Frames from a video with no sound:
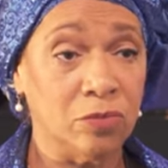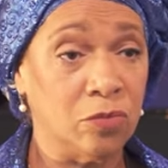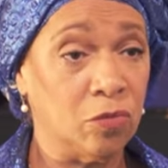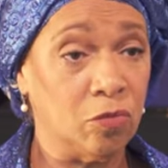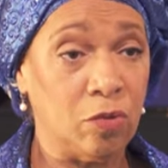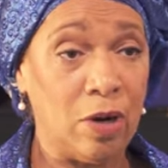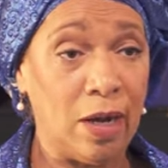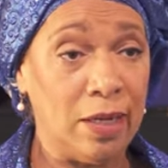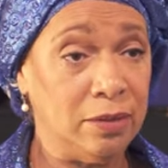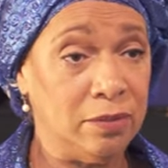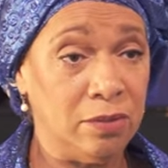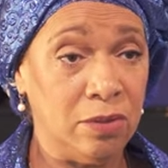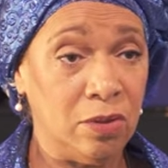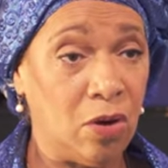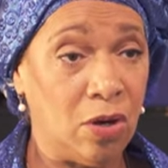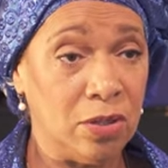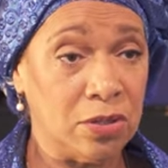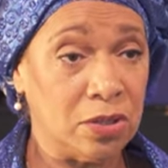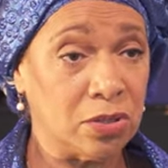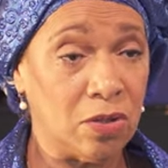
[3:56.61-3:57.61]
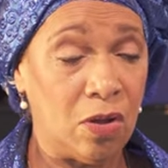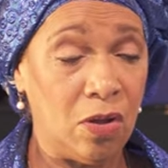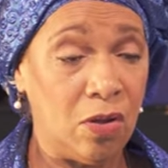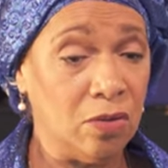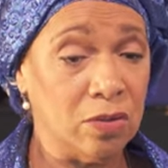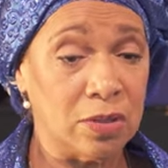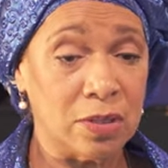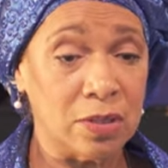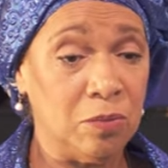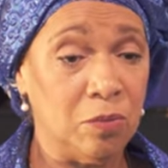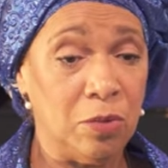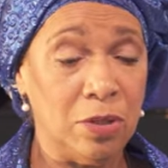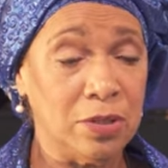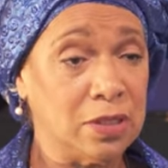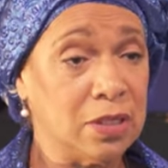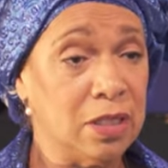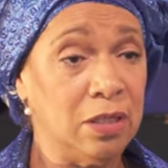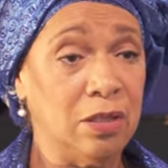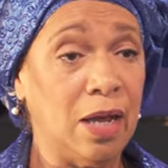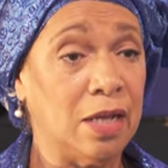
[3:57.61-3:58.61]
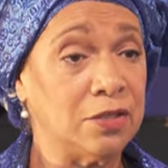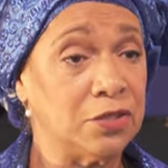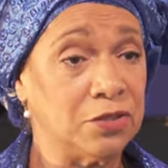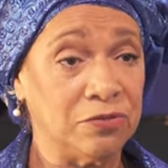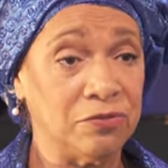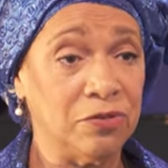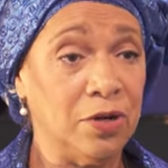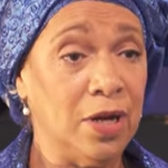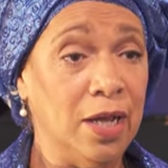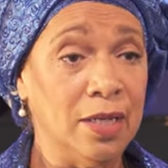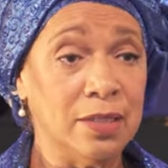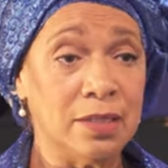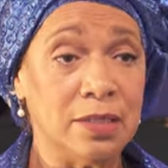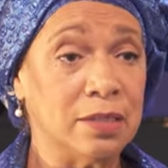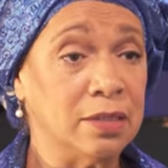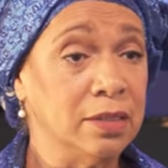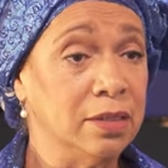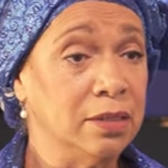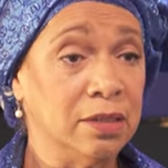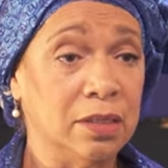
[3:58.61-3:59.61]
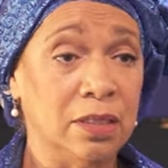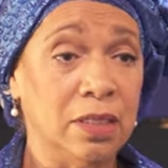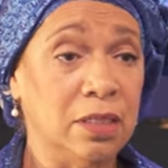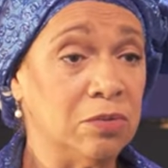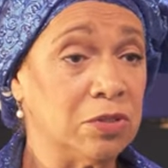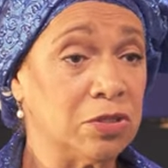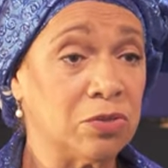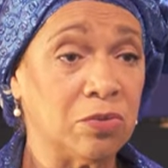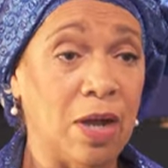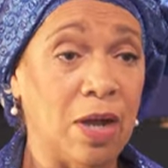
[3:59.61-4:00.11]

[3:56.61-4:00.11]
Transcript: write art songs, and once he got to France, he was